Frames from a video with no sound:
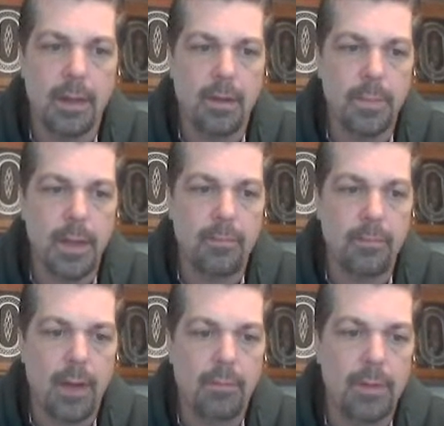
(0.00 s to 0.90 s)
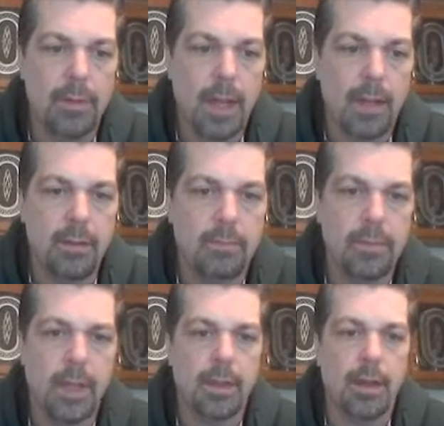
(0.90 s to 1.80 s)
hope you have a great one. Thank you.
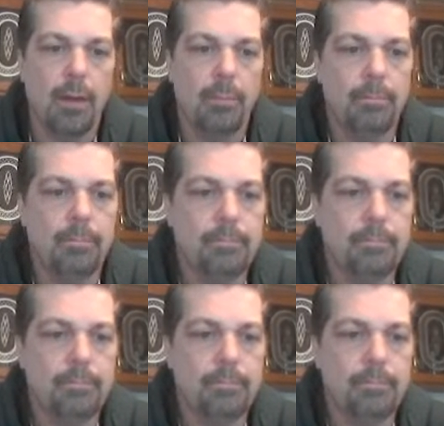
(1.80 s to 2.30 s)
Take care.